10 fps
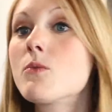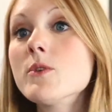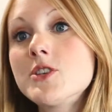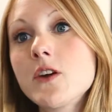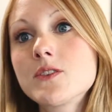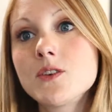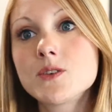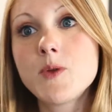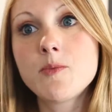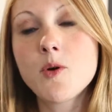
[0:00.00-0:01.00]
reach out to
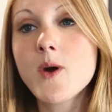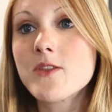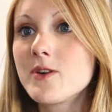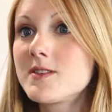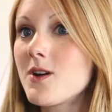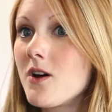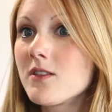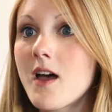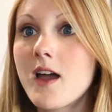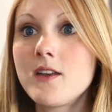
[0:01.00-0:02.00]
those people, whether it's
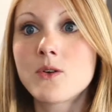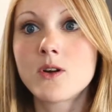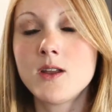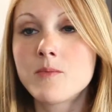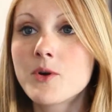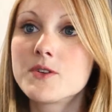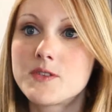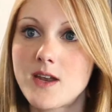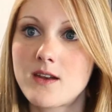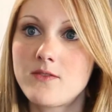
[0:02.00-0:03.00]
online or in
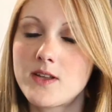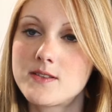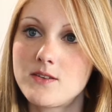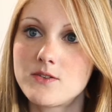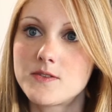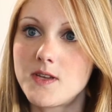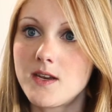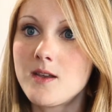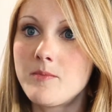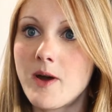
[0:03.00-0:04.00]
person at events in your
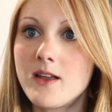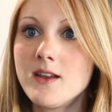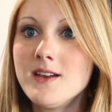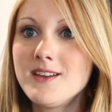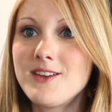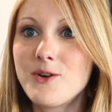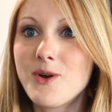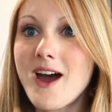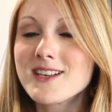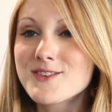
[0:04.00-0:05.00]
city, but
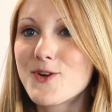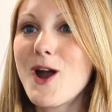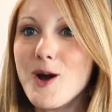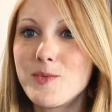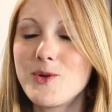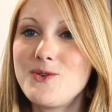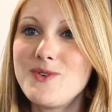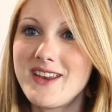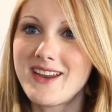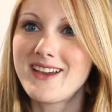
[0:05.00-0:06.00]
ask for help when you
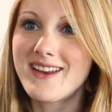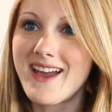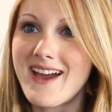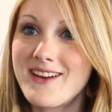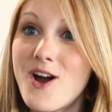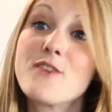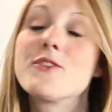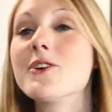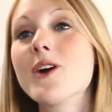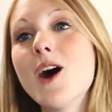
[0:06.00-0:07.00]
need it, and
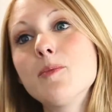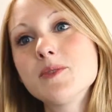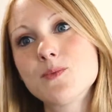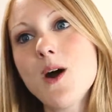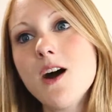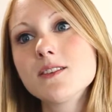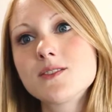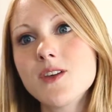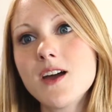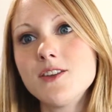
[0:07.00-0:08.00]
offer your help as well
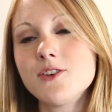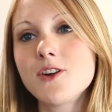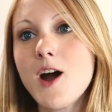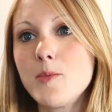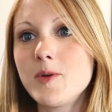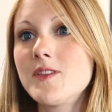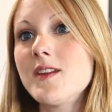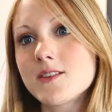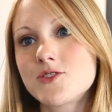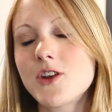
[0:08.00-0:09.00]
so that you're helping the
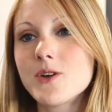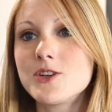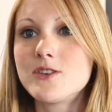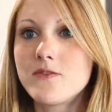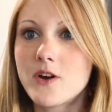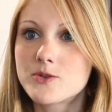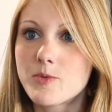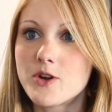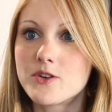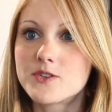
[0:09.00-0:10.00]
next generation of
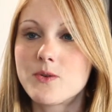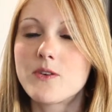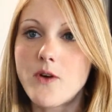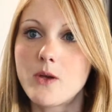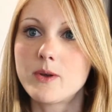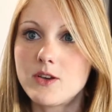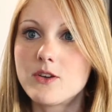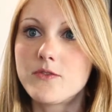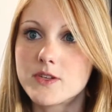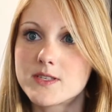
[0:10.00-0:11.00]
entrepreneurs who are following in
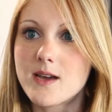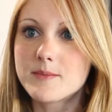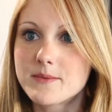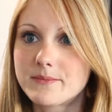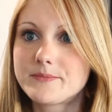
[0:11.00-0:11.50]
your footsteps.